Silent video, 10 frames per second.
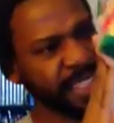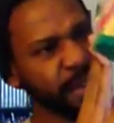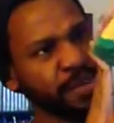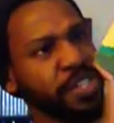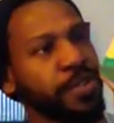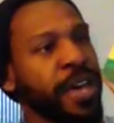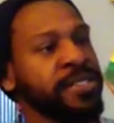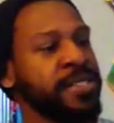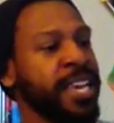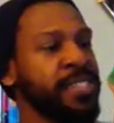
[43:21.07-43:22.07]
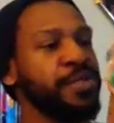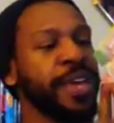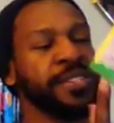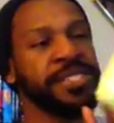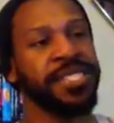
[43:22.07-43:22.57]
I think it was
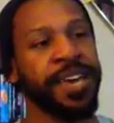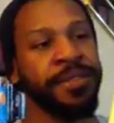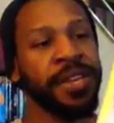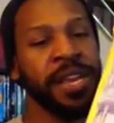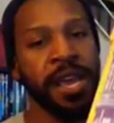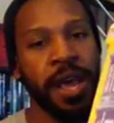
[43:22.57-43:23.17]
2007.